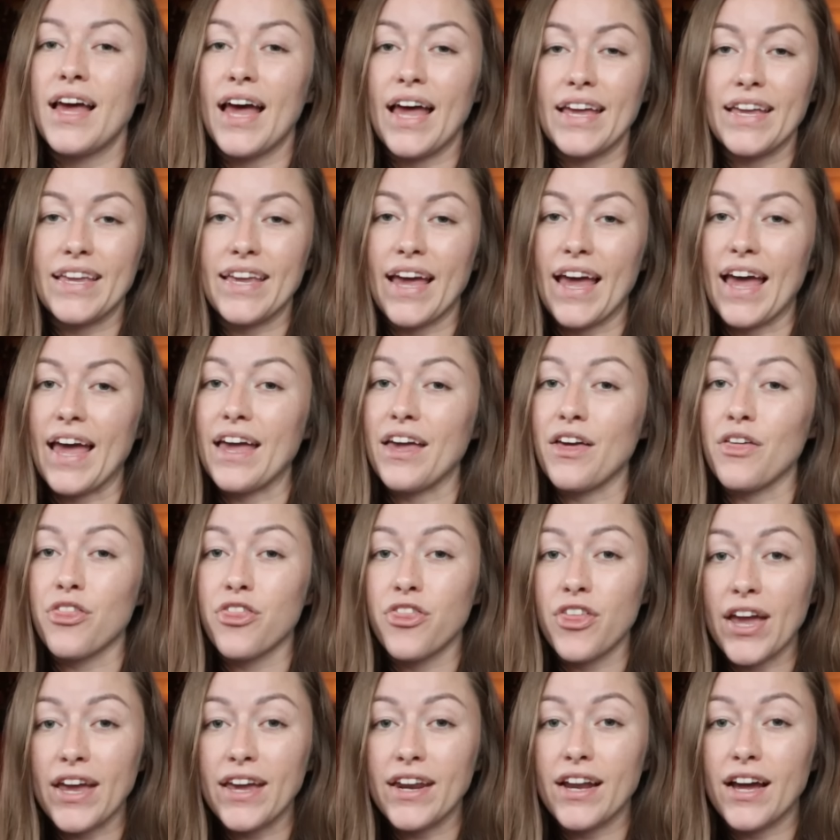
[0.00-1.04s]
aka
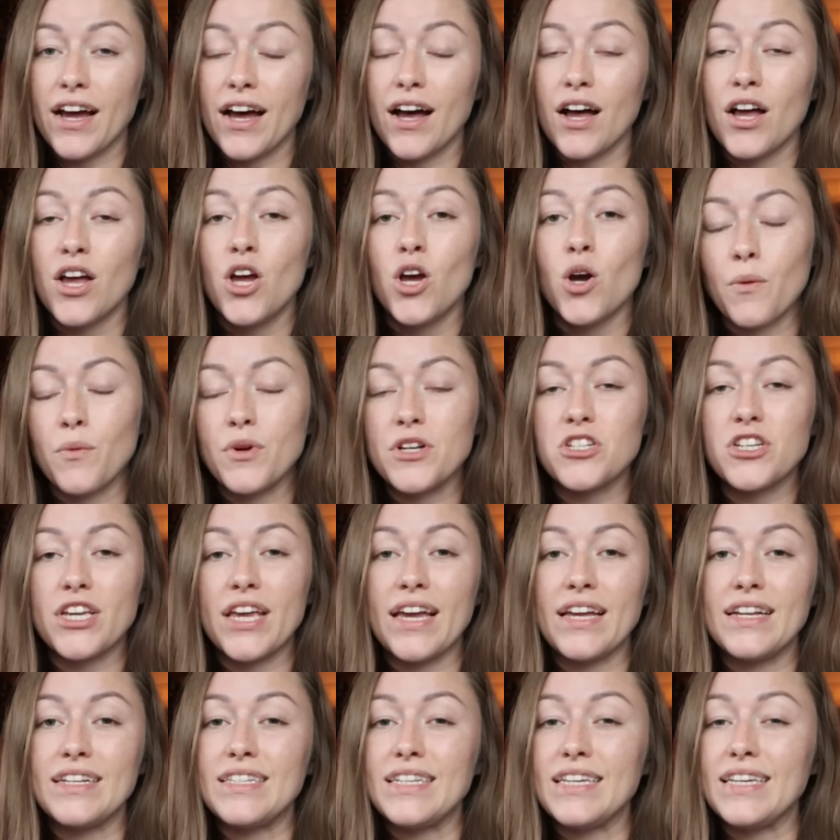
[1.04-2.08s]
theta, which
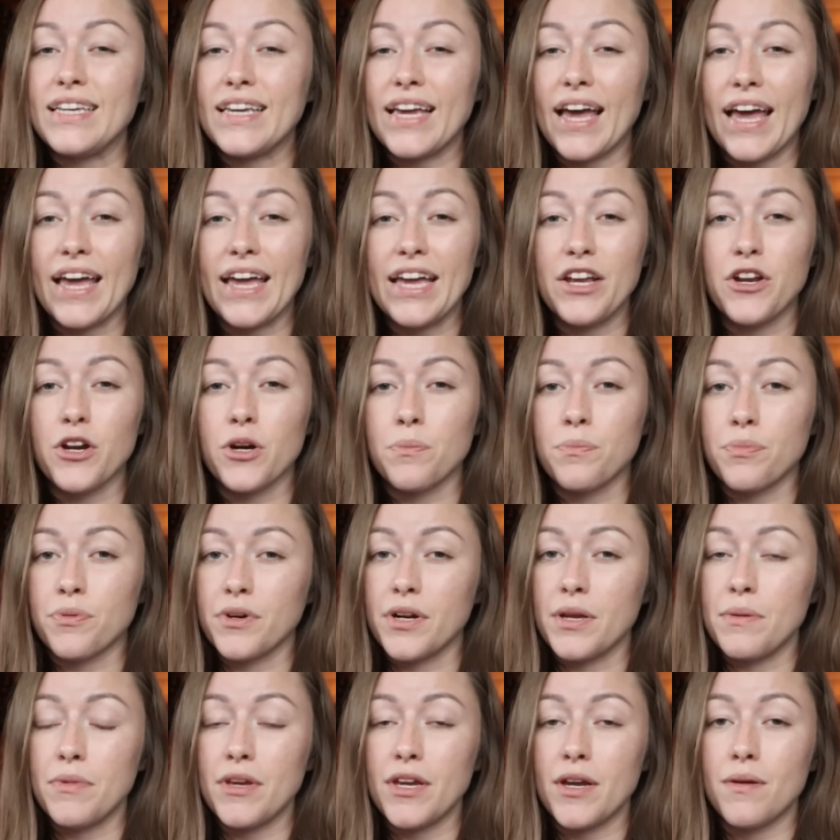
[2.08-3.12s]
can decay your
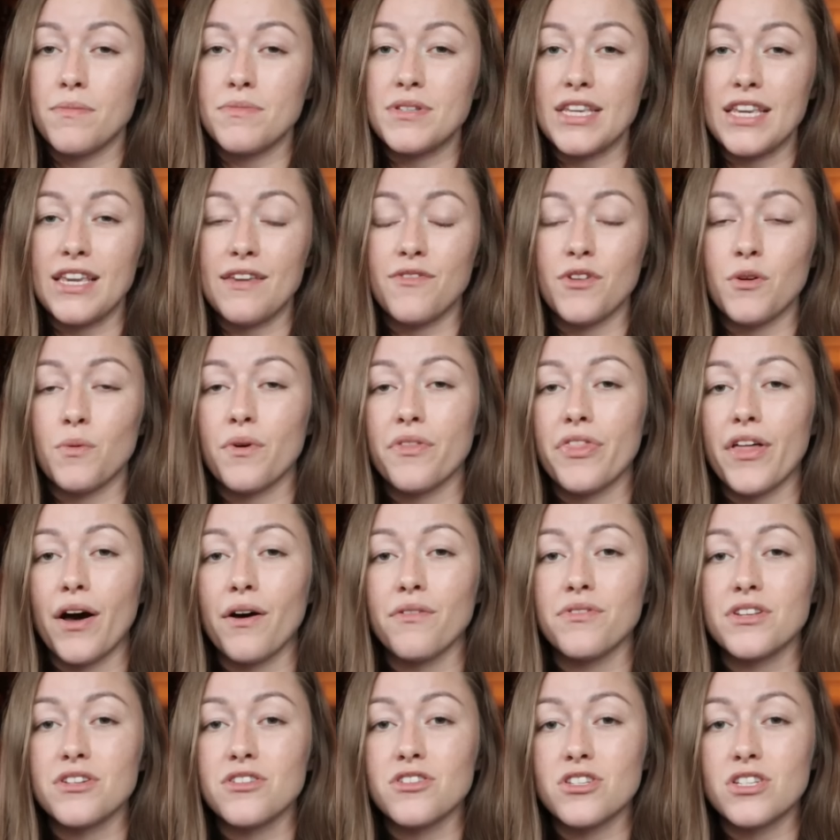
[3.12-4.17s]
premiums even
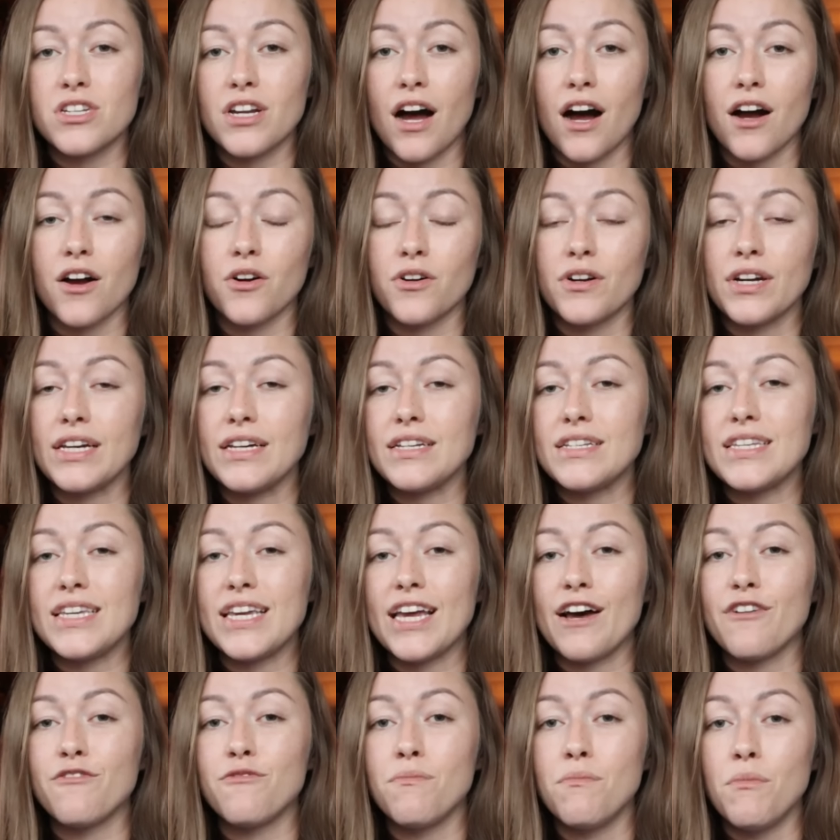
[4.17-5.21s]
without the stock or
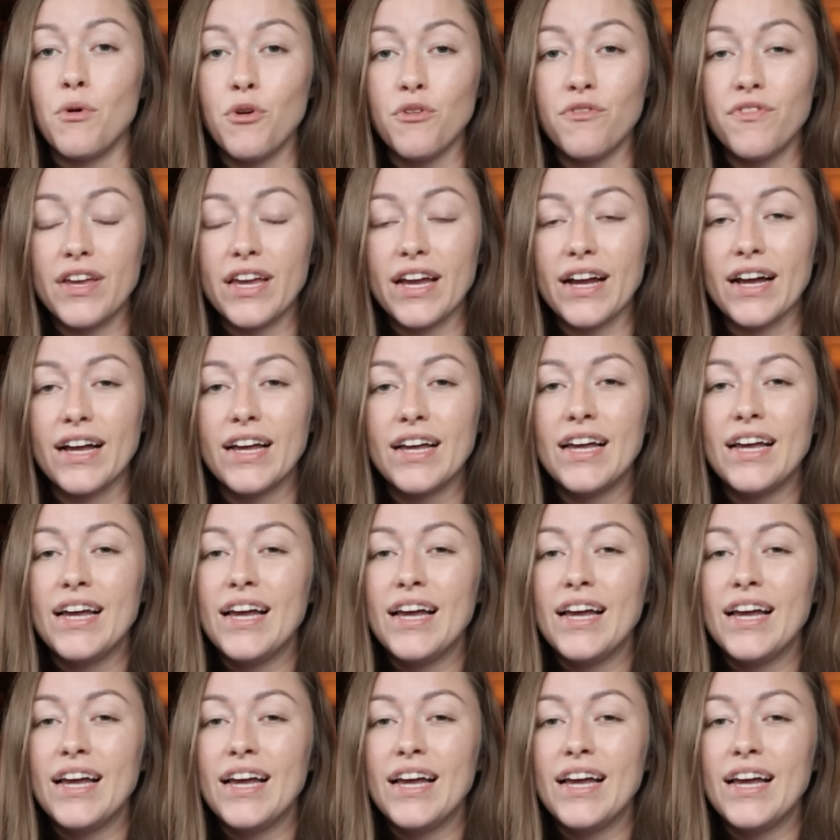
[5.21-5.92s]
ETF moving.